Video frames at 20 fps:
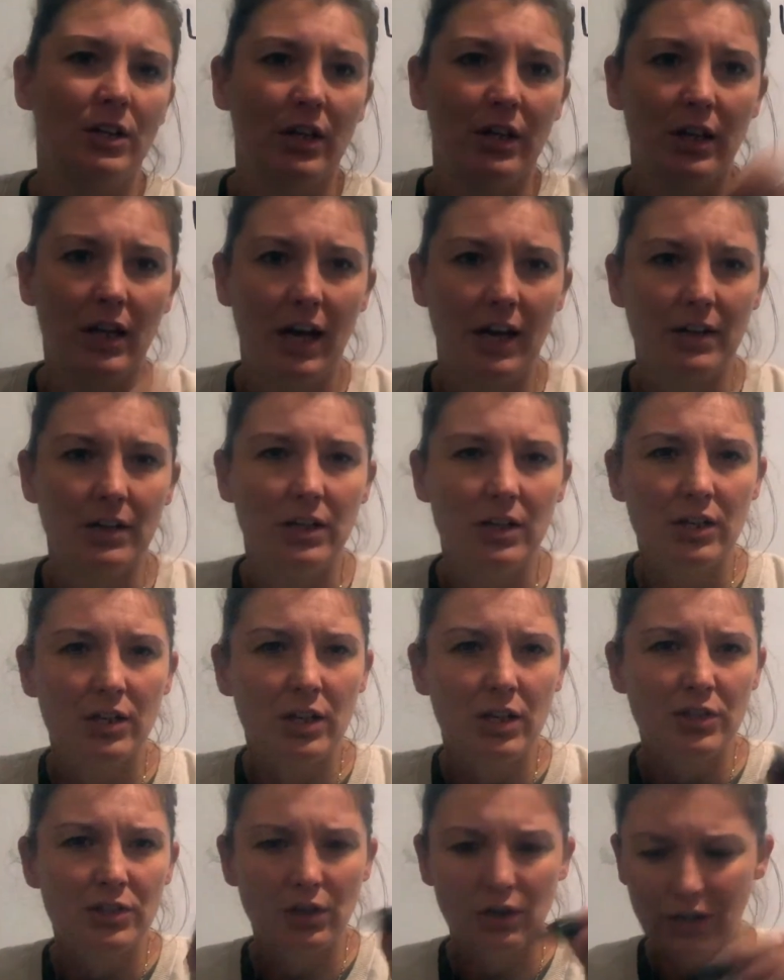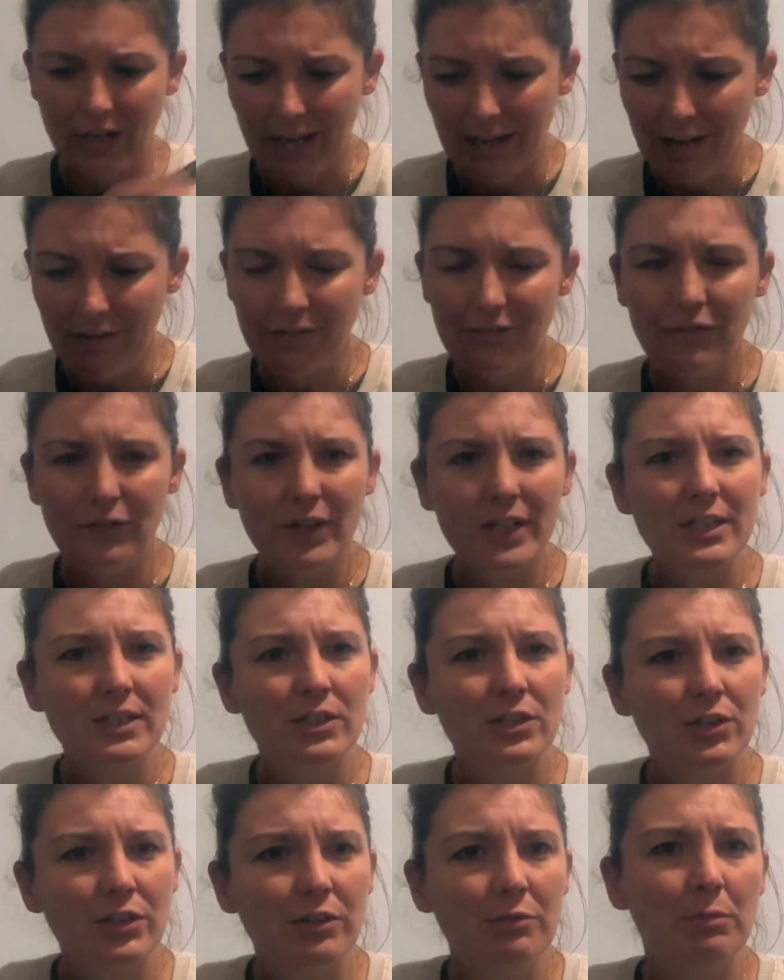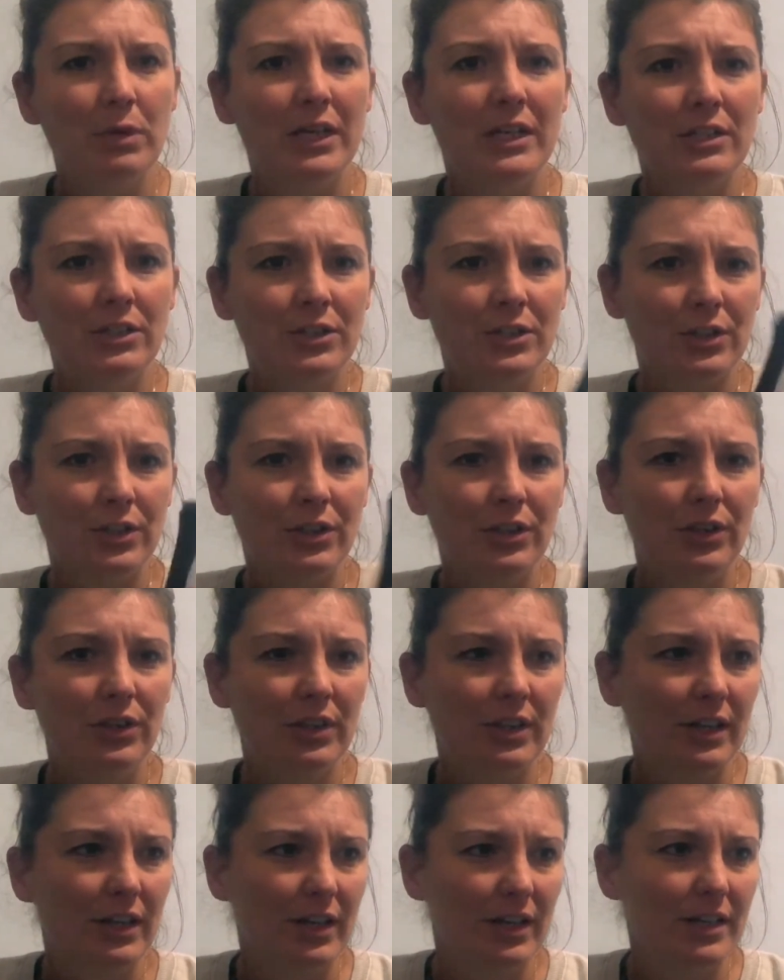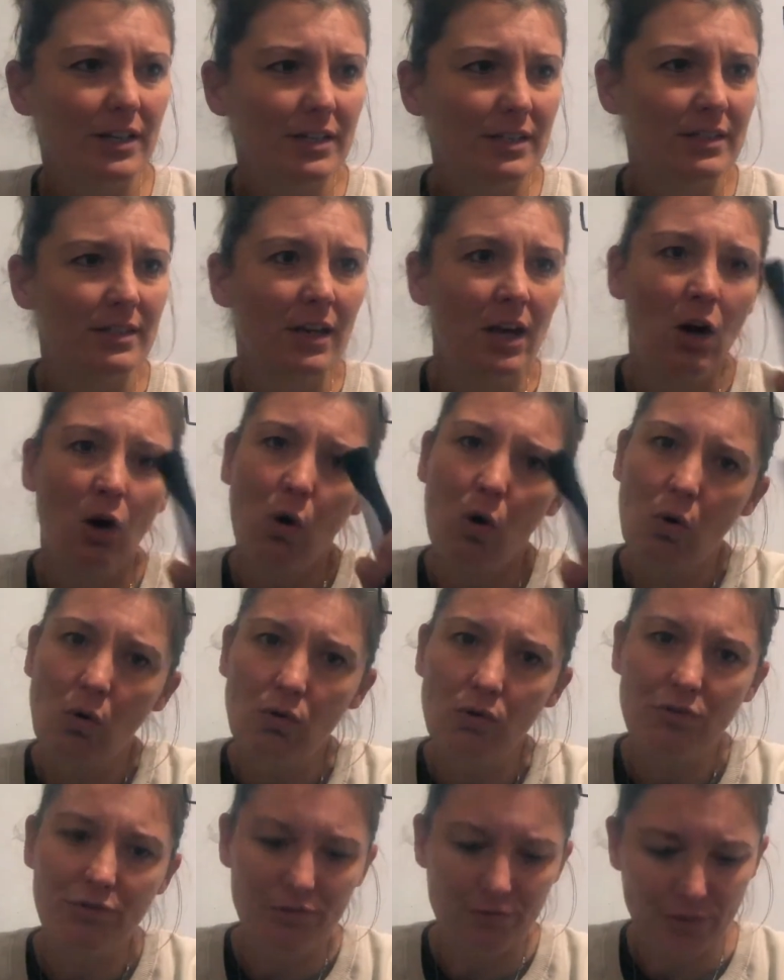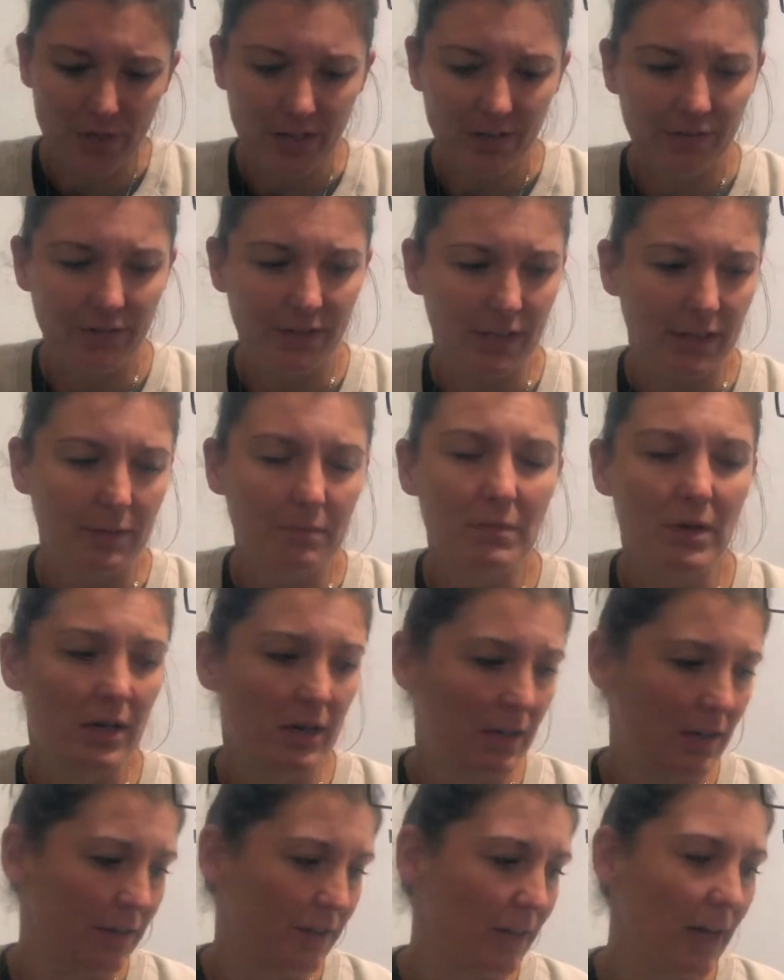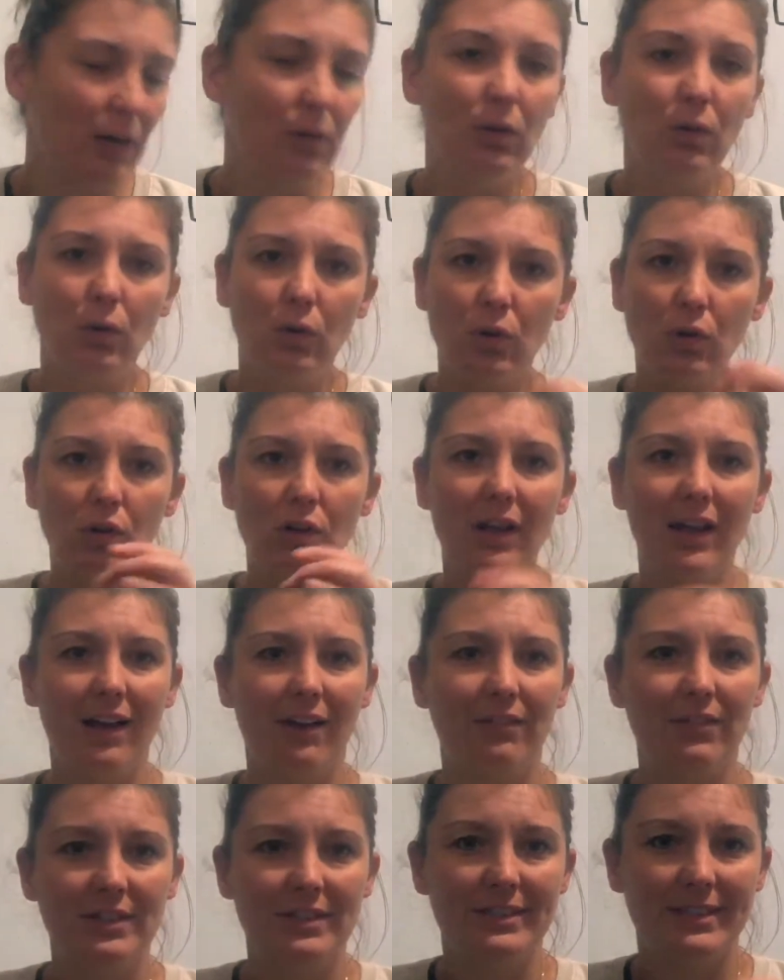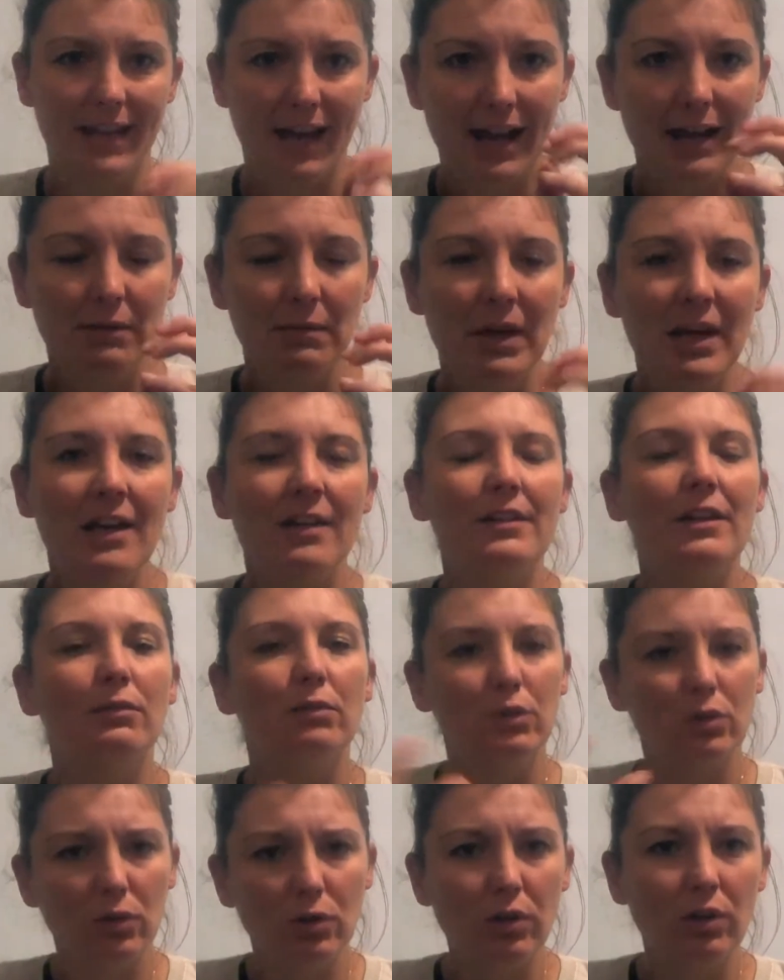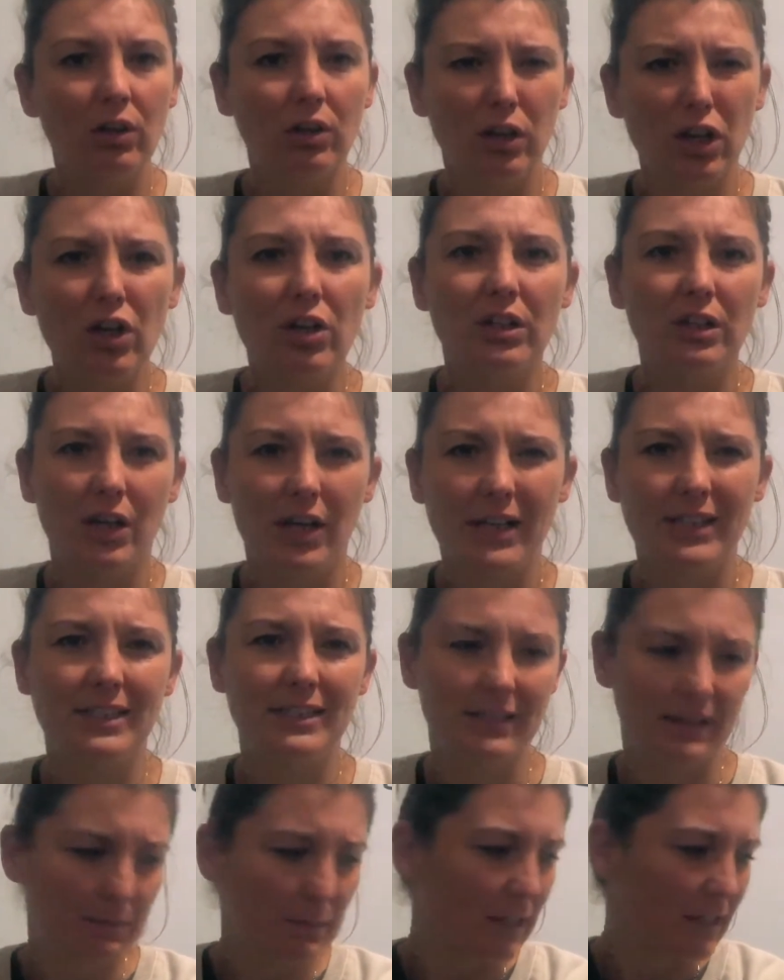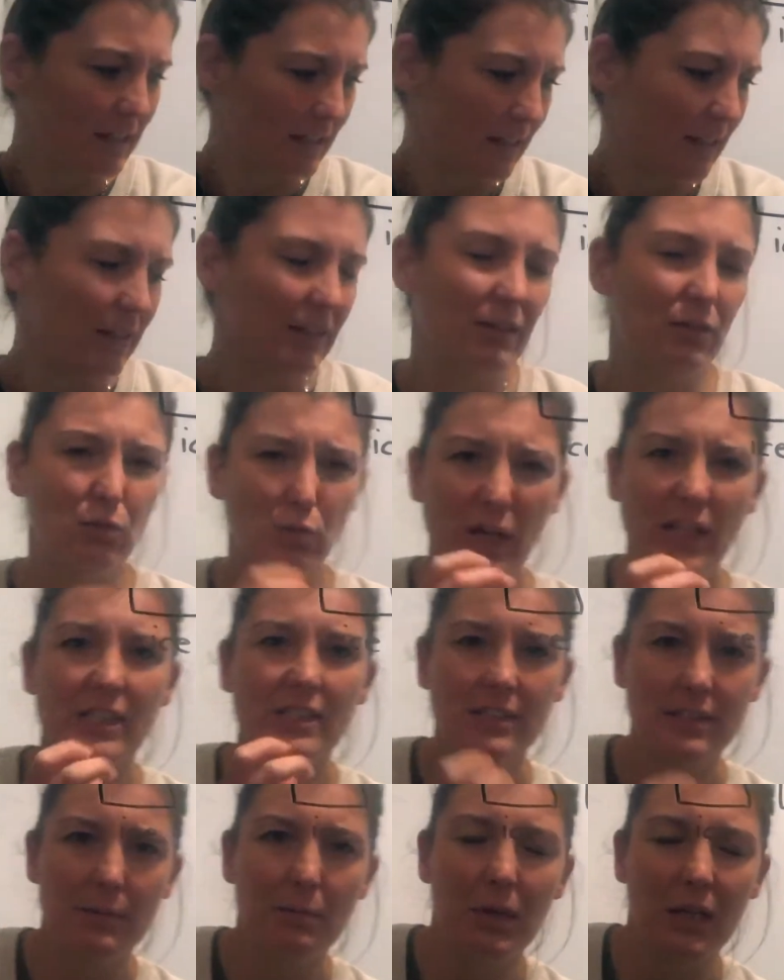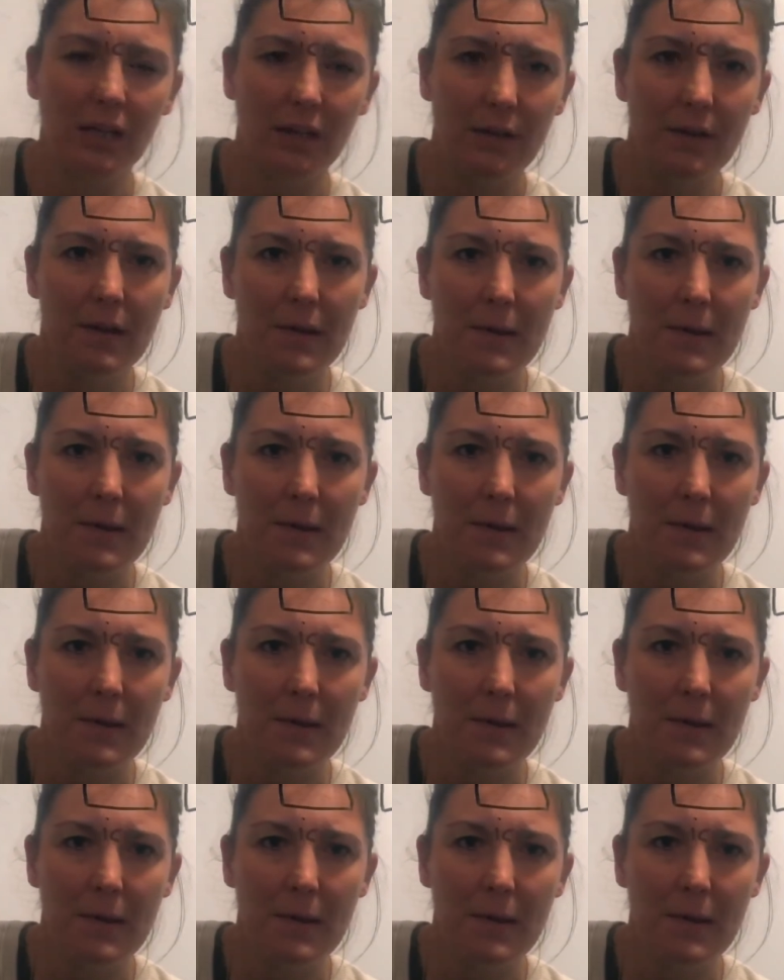Okay, so if we zoom into this, all three of them, they will all have the same, they will all look like quite similar,